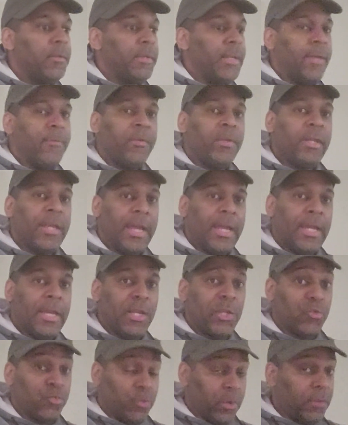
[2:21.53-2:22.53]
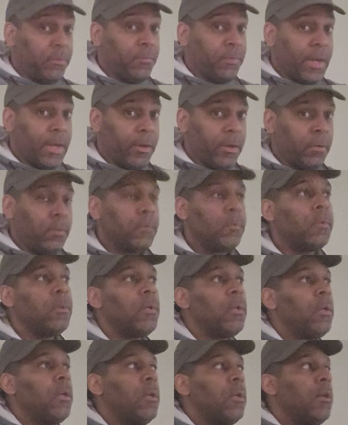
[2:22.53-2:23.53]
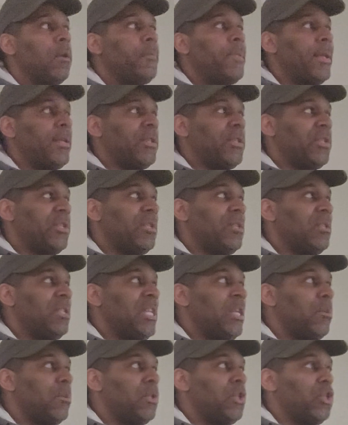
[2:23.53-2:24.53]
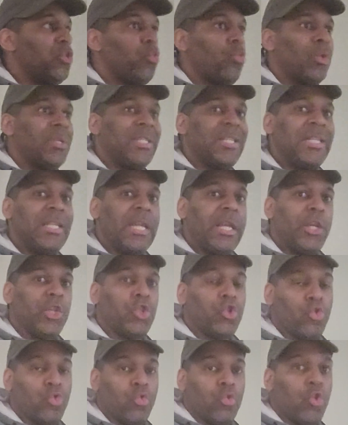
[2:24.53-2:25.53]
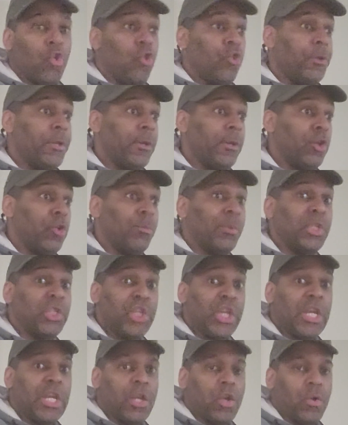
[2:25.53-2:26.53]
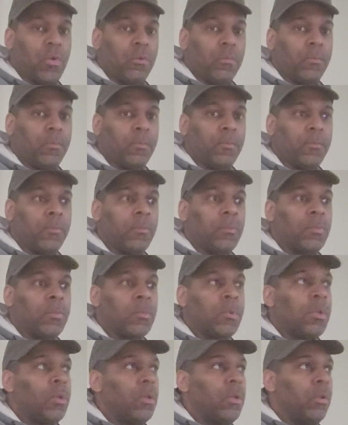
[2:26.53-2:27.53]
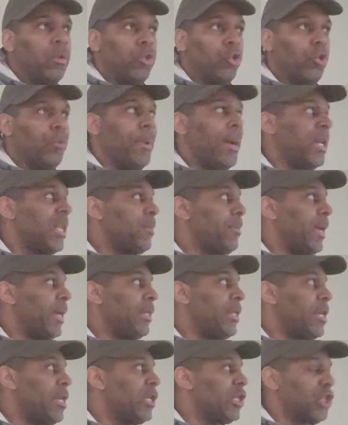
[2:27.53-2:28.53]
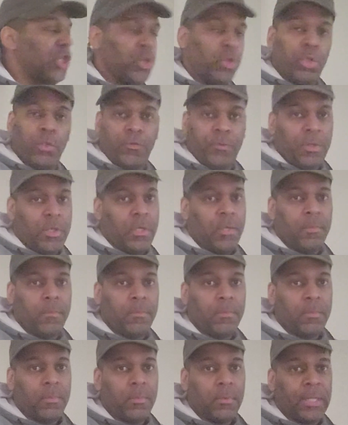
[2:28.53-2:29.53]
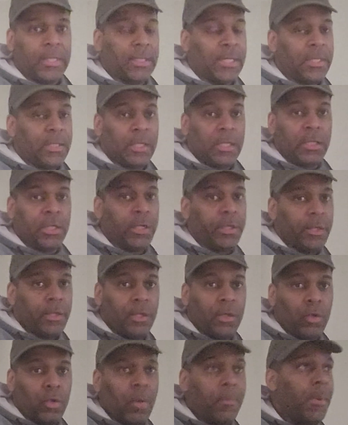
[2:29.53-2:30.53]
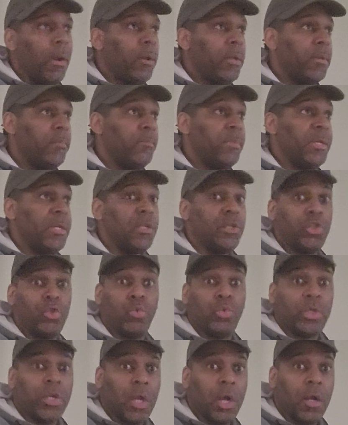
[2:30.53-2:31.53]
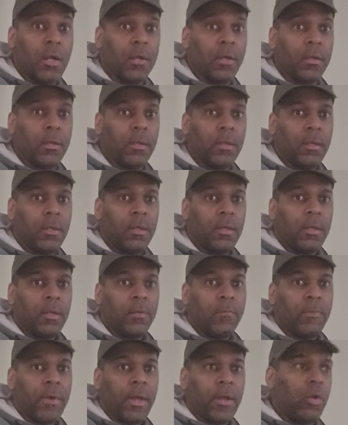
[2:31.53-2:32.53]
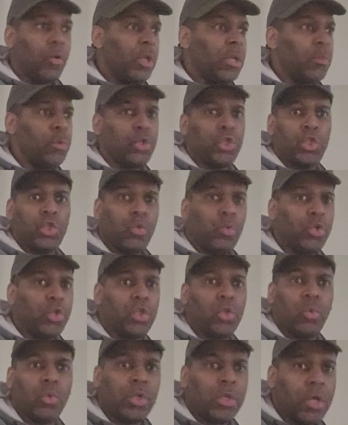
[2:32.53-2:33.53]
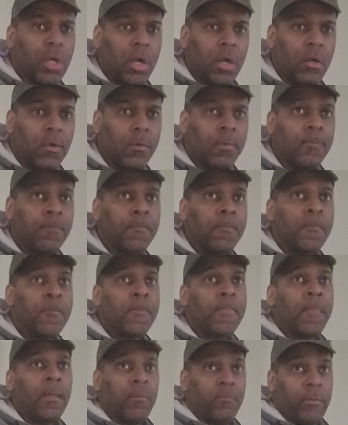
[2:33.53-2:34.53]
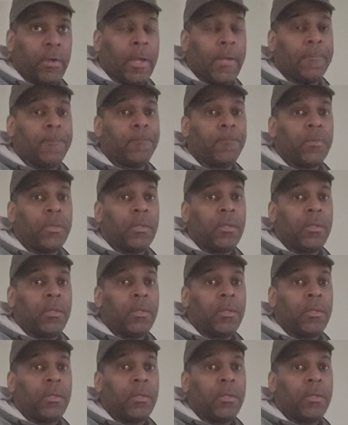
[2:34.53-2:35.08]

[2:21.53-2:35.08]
Devin Haney is one fighter that since he was 20 years old calling out Lomachenko, nobody made the excuse for him like they did Canelo about him being too young, right? Oh, he was so young, right?